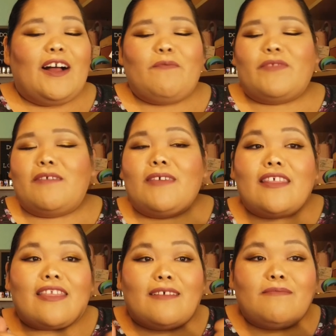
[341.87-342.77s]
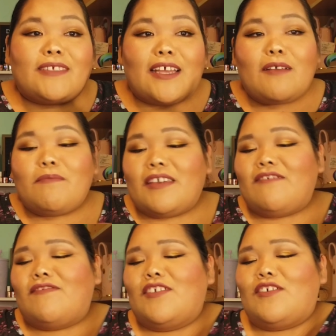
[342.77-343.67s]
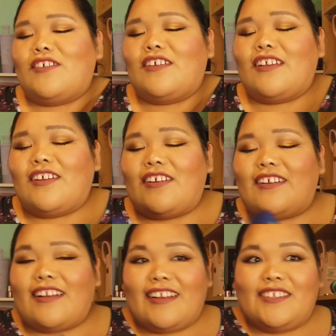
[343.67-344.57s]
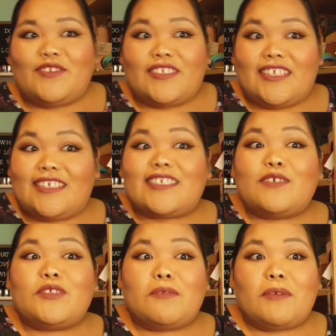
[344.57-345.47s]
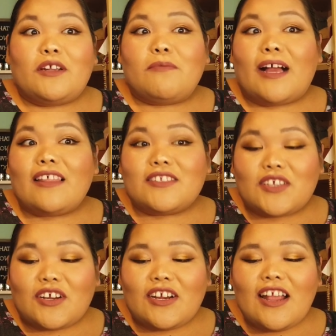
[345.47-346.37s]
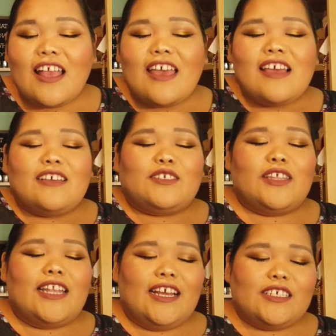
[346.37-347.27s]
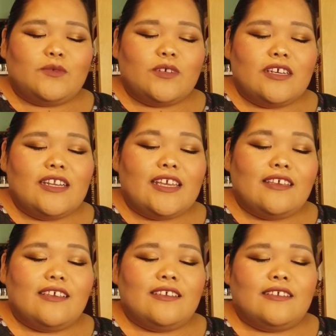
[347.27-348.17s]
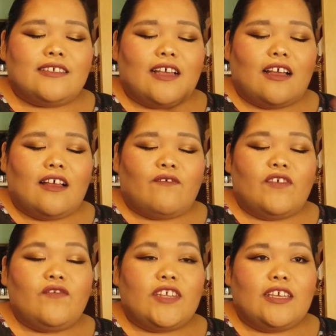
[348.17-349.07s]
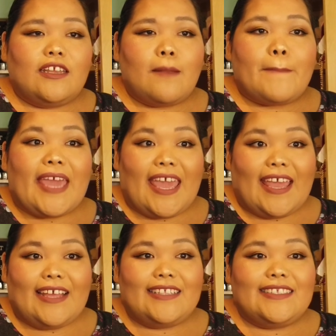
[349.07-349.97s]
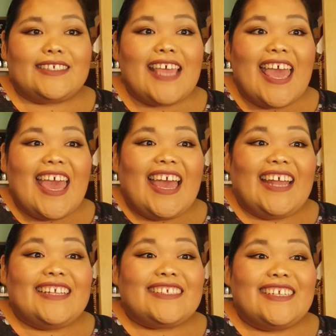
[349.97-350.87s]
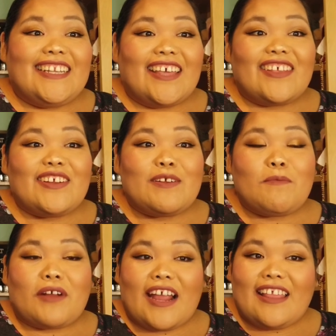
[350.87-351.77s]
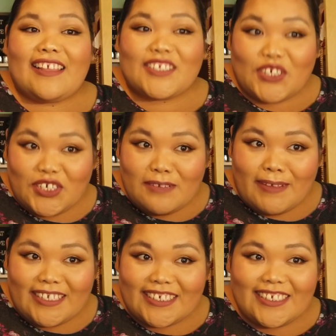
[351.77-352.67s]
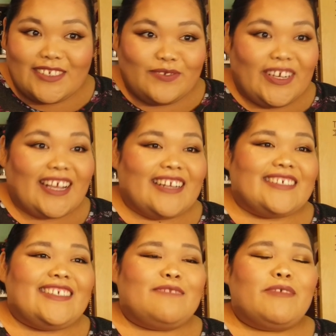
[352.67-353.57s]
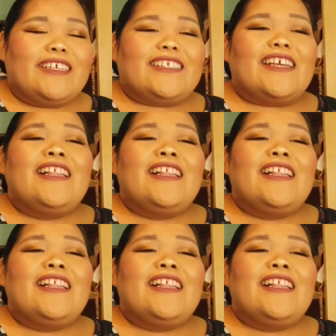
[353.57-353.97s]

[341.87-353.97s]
Give me a thumbs up if you're interested to see what the bigger palettes are. So the next one is 15 Pans, and it's another brand that's already mentioned. Oh, I kind of sneak peeked it.